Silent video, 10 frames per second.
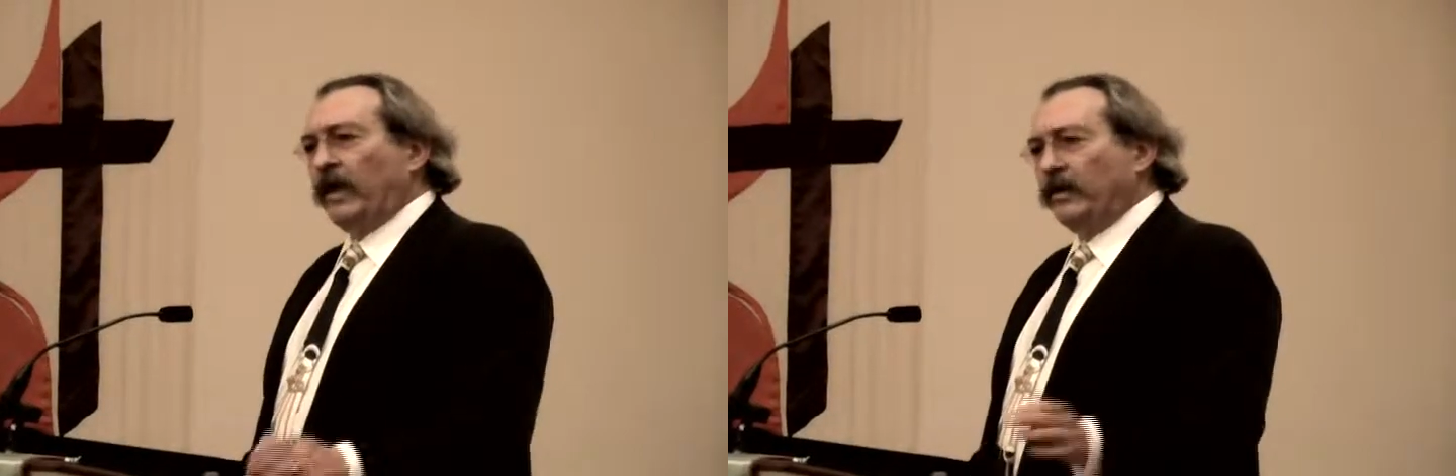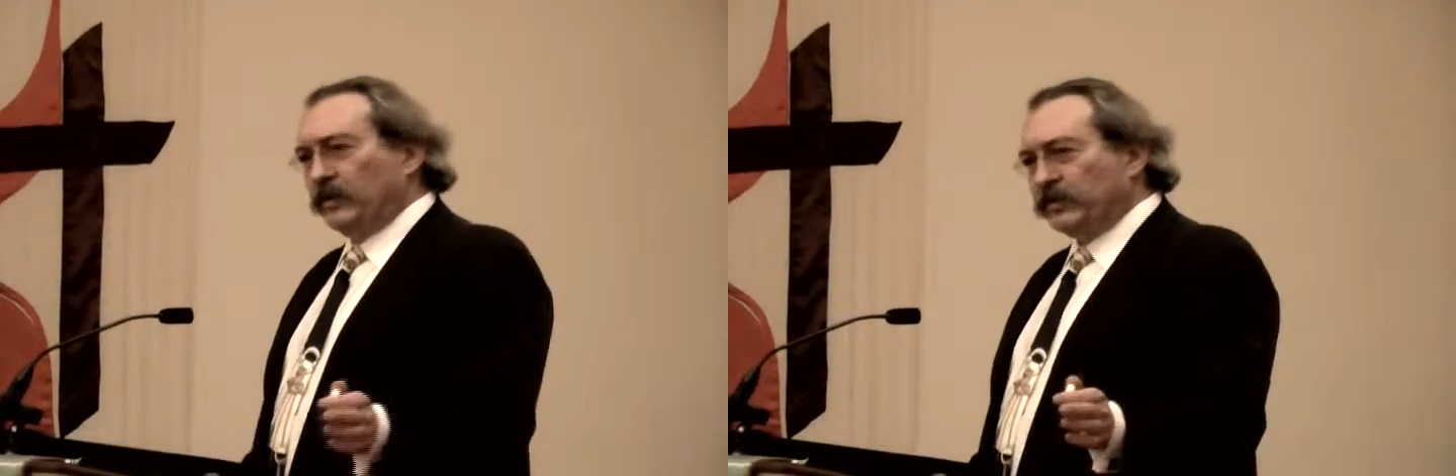
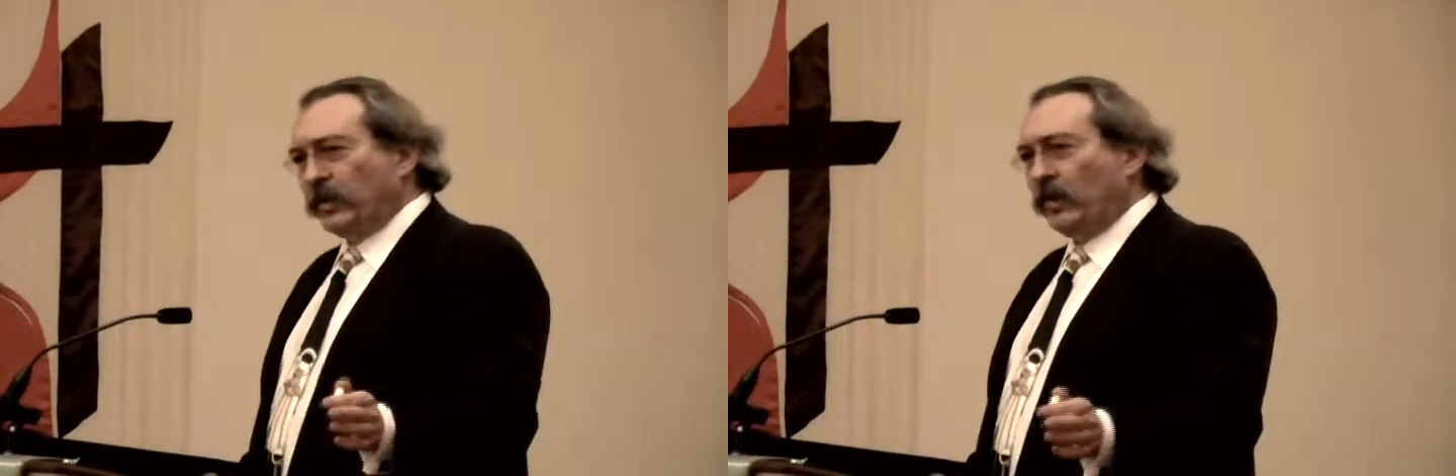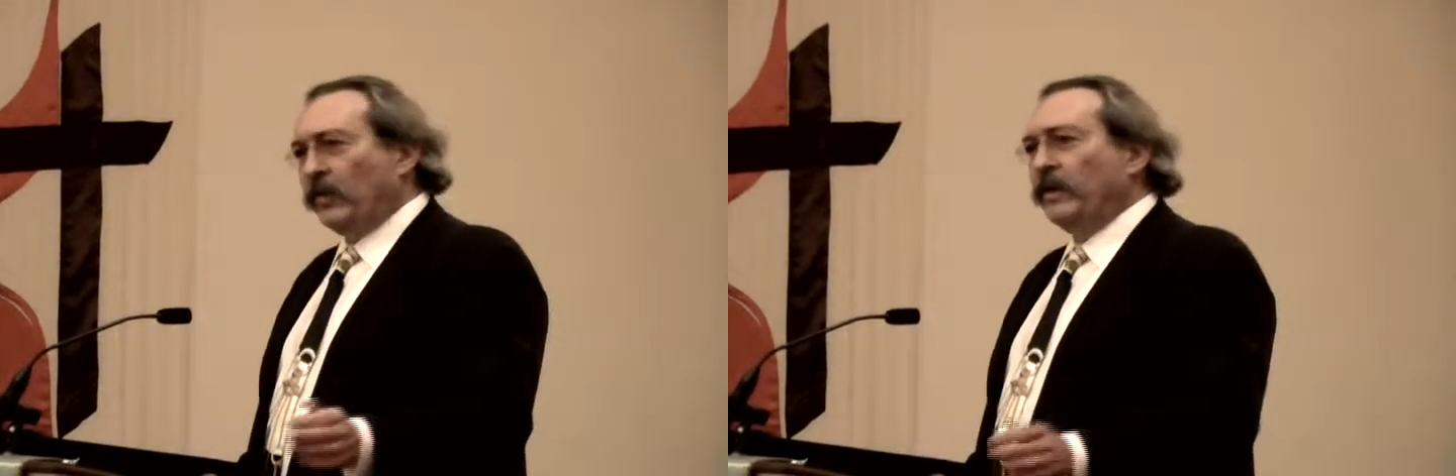I know it's
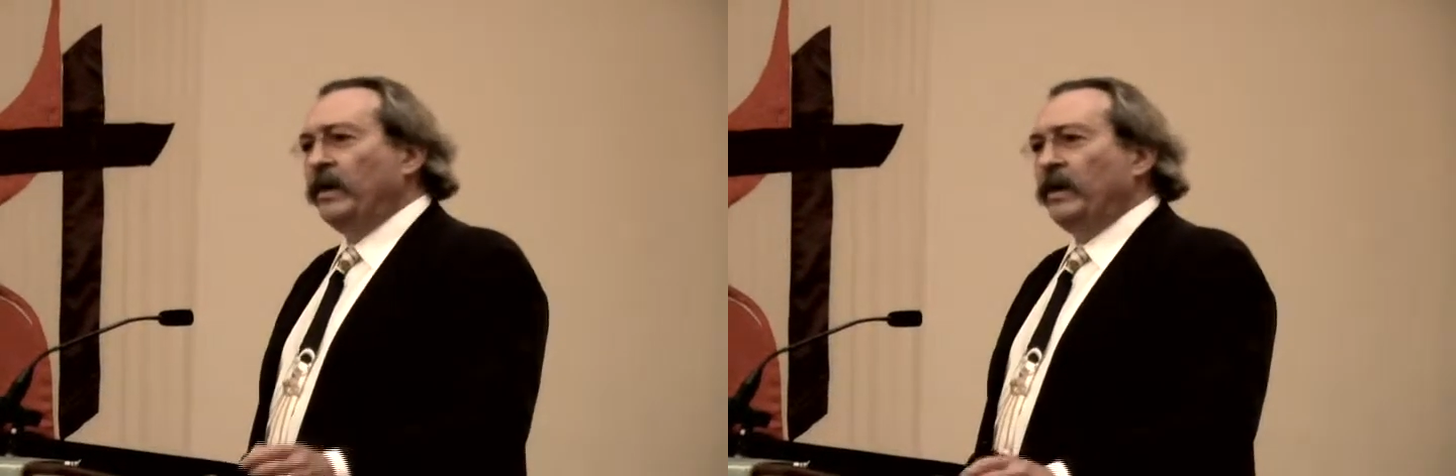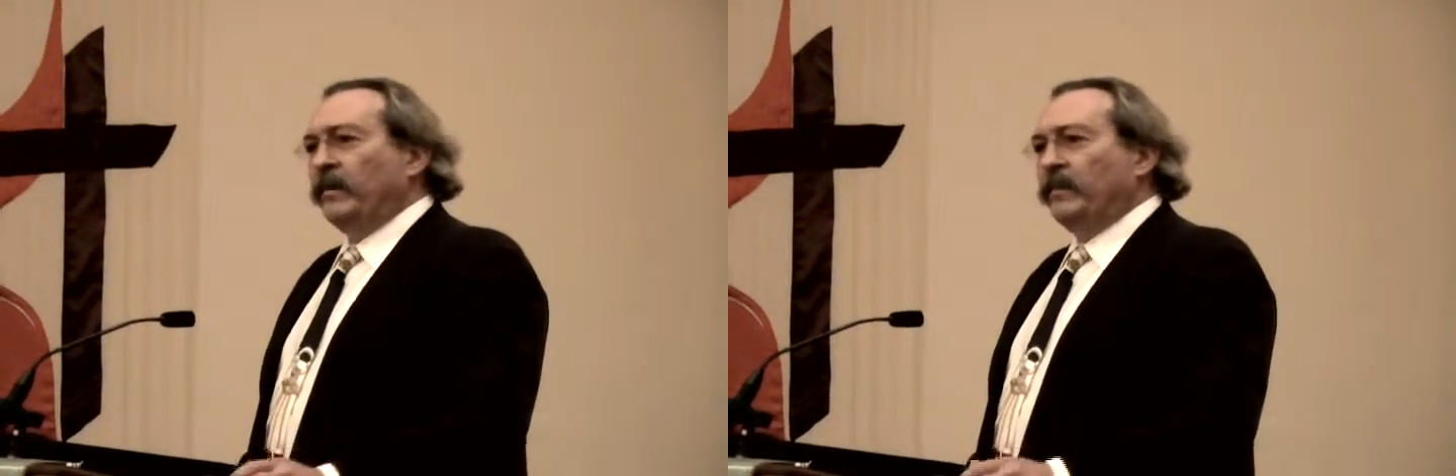cold,
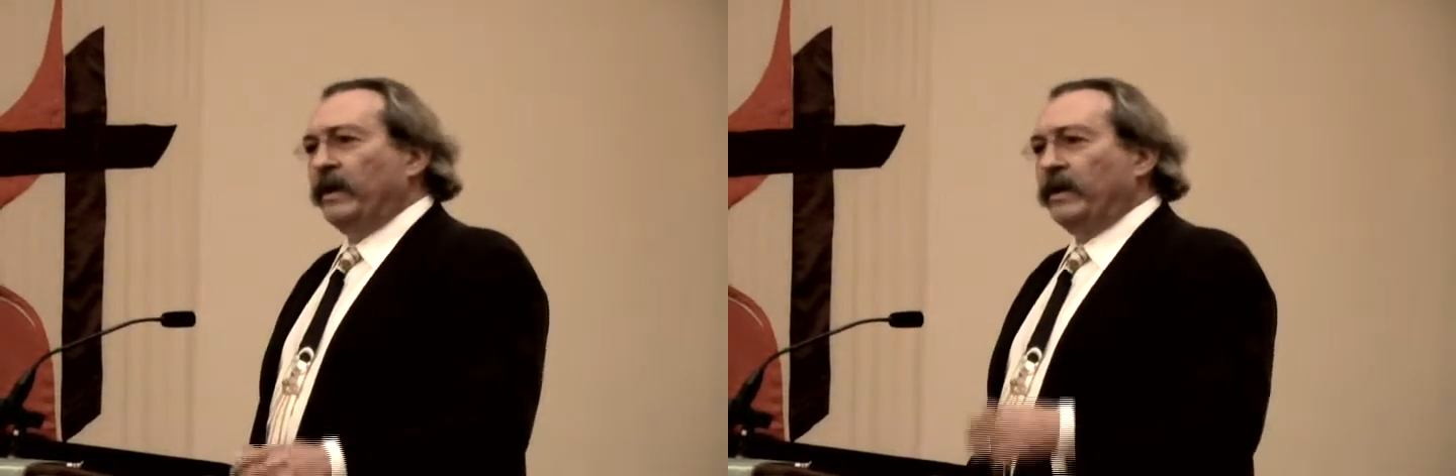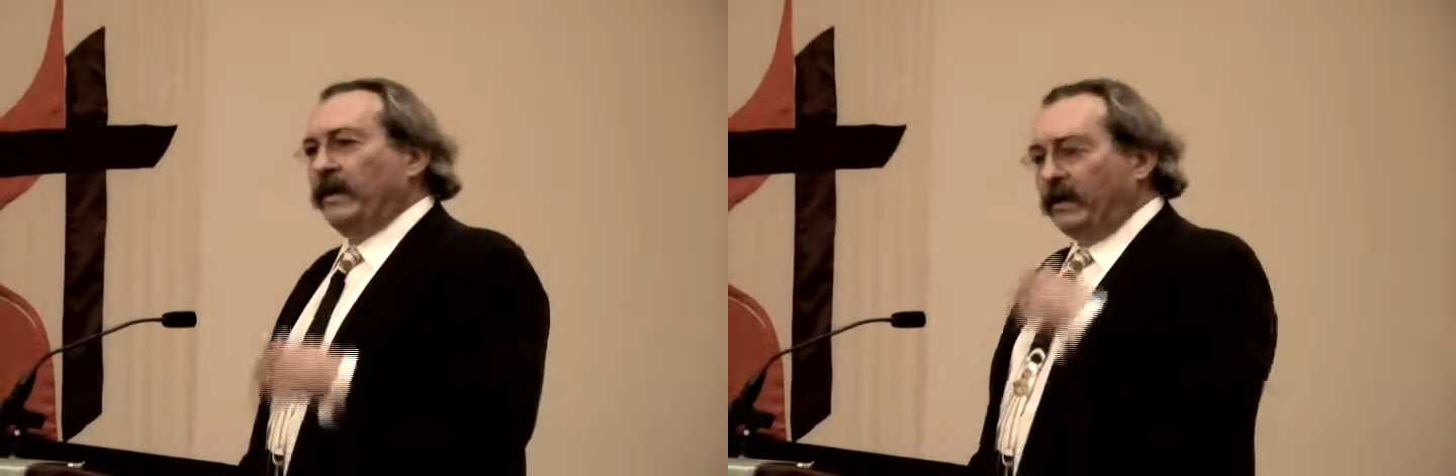
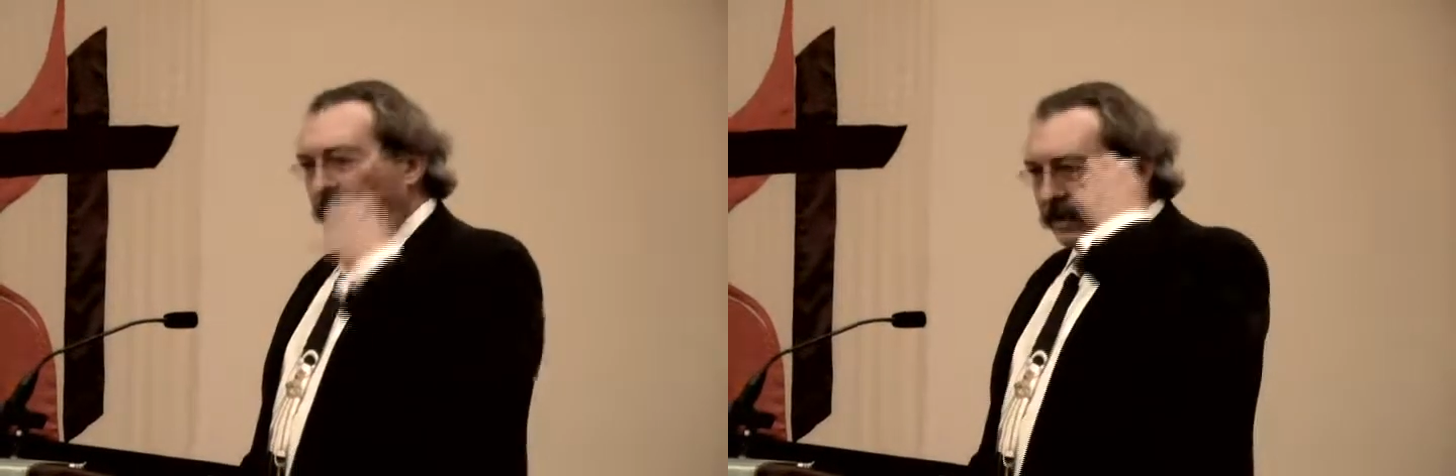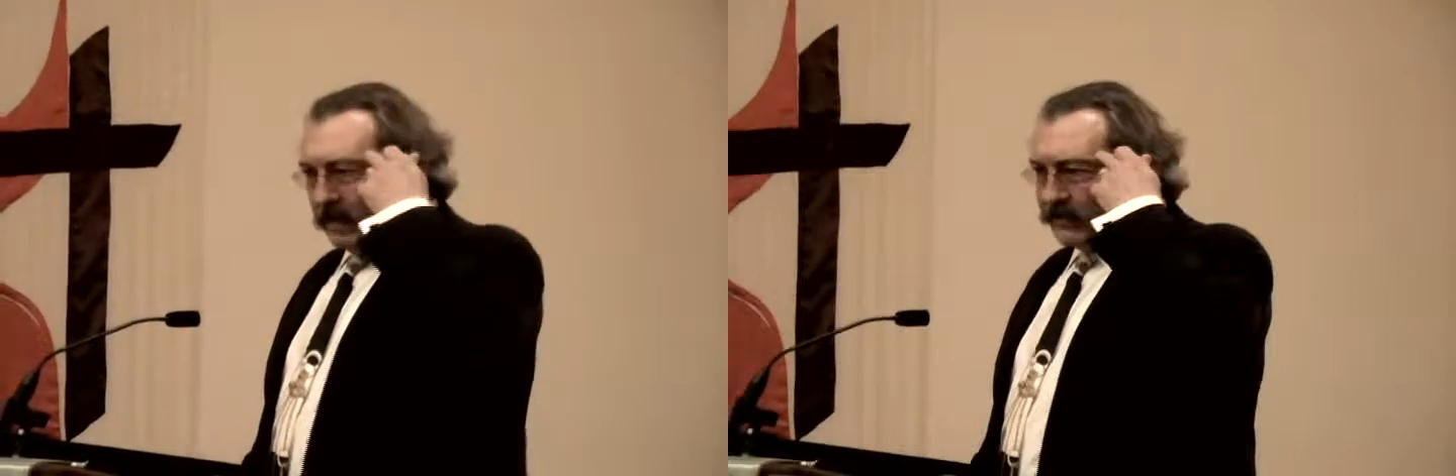but
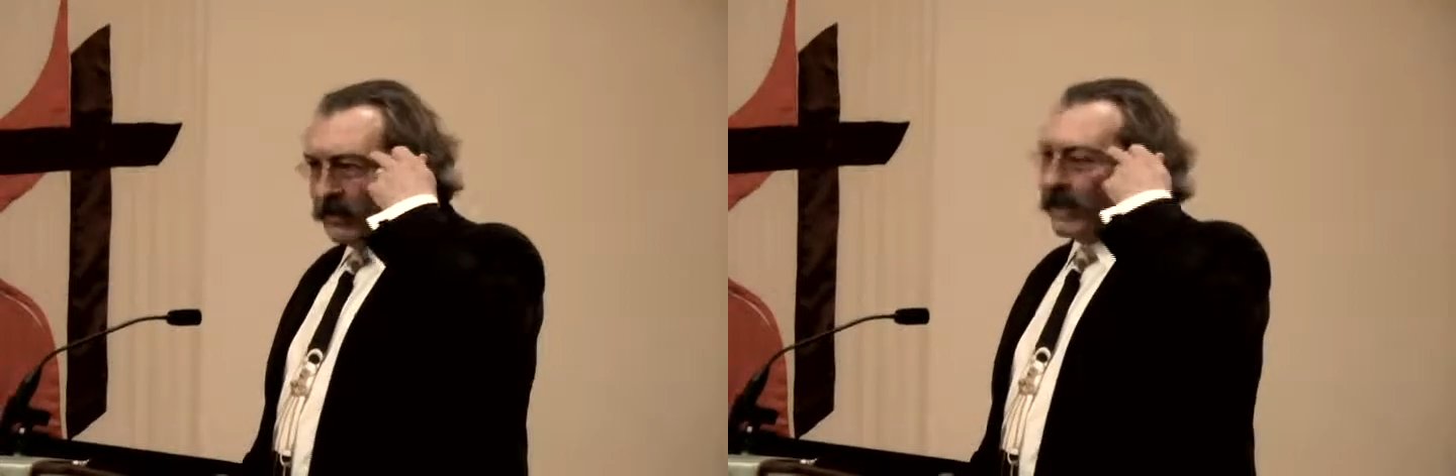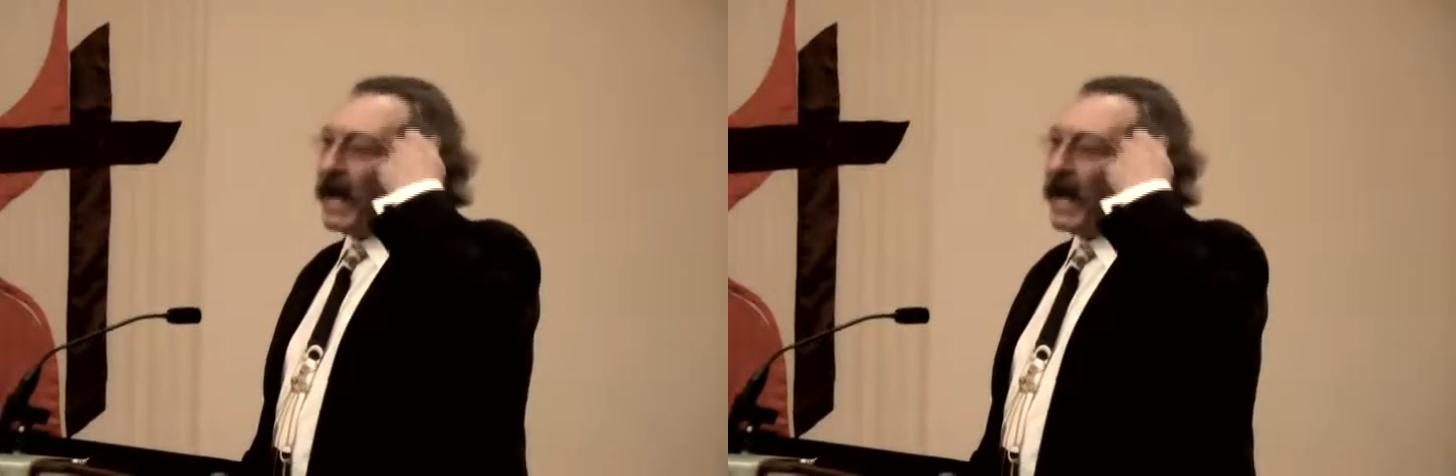it's like